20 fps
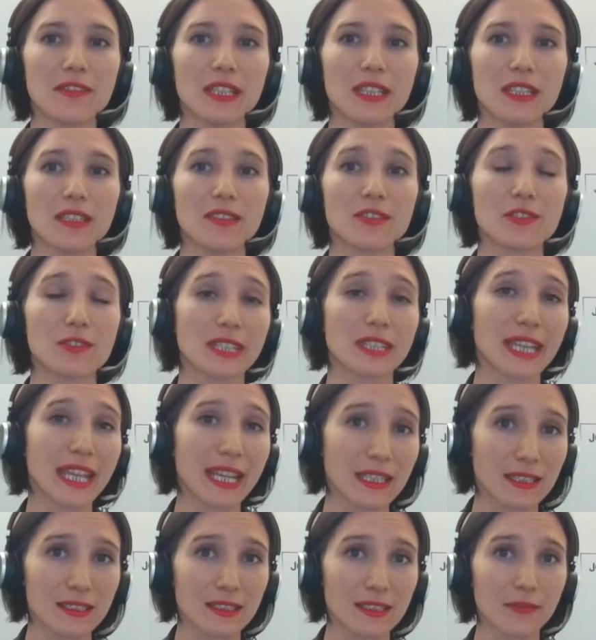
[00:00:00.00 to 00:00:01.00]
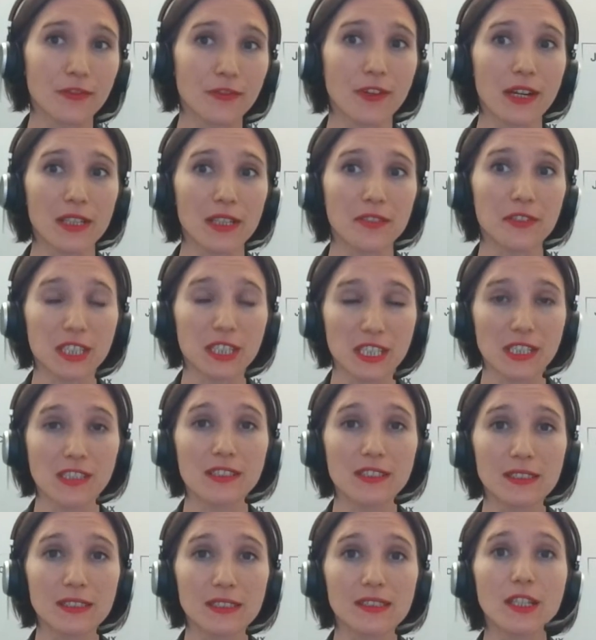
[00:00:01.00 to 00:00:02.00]
in the next 5
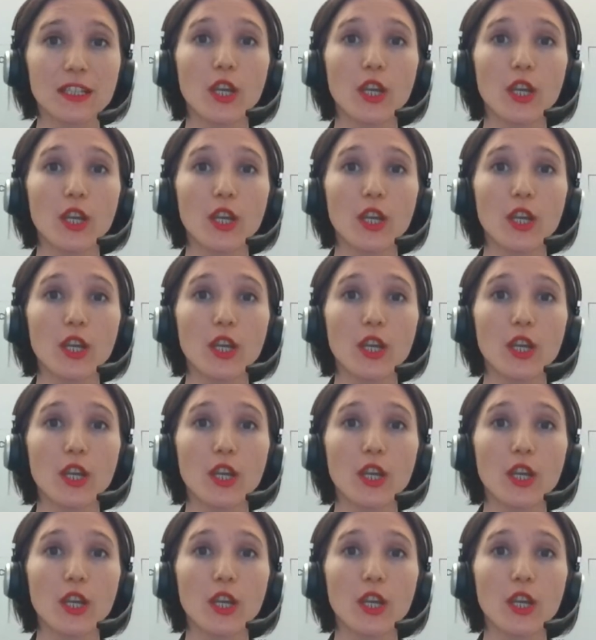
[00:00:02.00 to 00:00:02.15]
years,